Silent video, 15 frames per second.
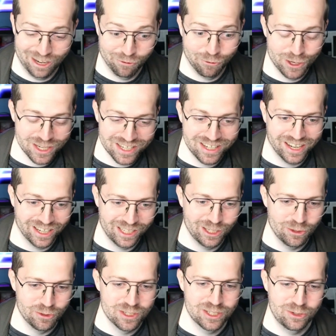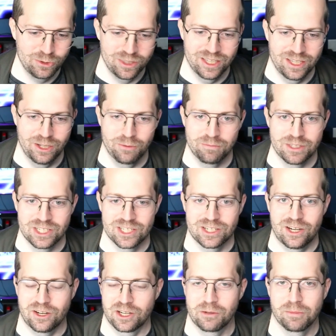I was not used to them just
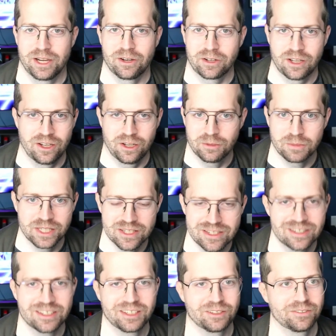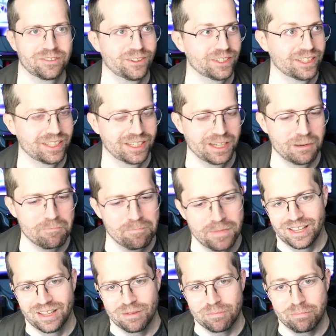talking about cum and stuff all the time.
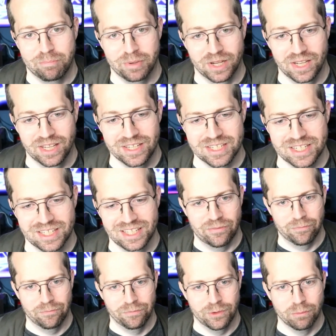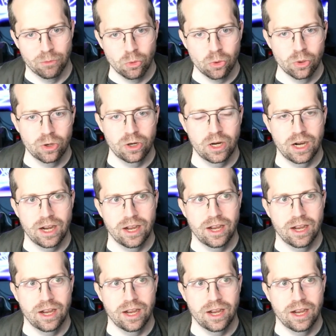But the more